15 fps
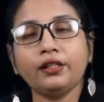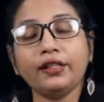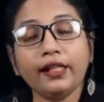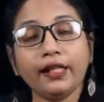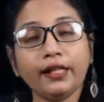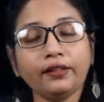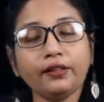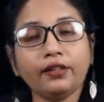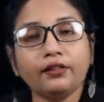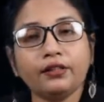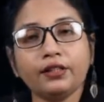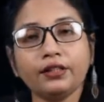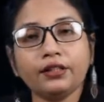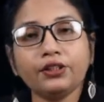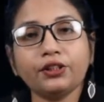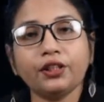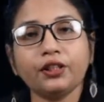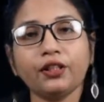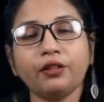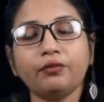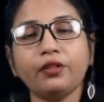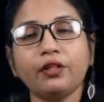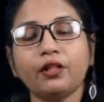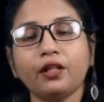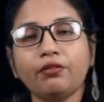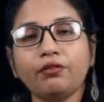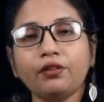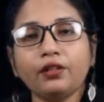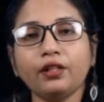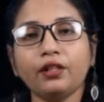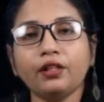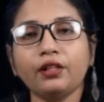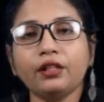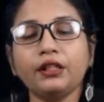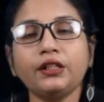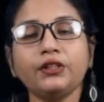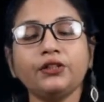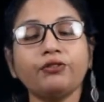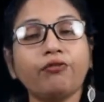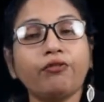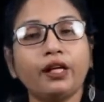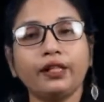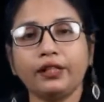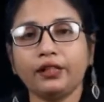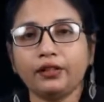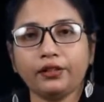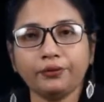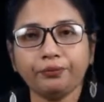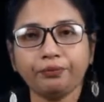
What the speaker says: then the decision of the governor is final.